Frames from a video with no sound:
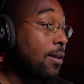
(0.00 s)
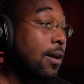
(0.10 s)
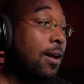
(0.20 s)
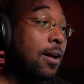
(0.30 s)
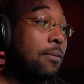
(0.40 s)

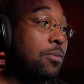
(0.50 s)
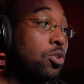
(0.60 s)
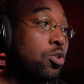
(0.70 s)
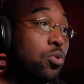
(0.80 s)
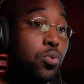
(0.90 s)
Um,
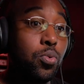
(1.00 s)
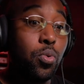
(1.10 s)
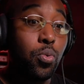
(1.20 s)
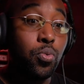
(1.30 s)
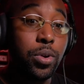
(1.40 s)
you
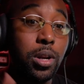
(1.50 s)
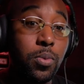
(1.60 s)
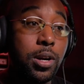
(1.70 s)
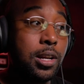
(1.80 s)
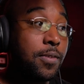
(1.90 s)
really
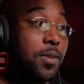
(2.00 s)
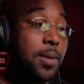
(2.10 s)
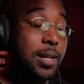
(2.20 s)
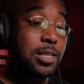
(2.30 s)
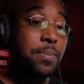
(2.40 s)
want to give them
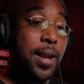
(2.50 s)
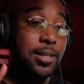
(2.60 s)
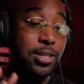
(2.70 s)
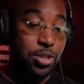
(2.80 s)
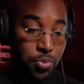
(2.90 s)
that
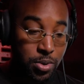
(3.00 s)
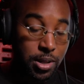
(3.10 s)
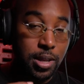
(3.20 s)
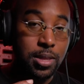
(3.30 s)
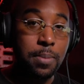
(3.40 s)
space and you want to
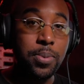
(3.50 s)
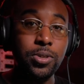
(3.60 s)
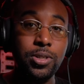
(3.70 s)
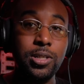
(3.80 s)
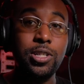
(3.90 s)
let that
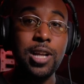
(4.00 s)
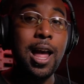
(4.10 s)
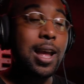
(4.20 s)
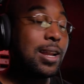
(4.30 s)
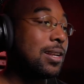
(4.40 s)
person
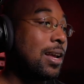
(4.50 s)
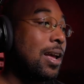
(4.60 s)
shine,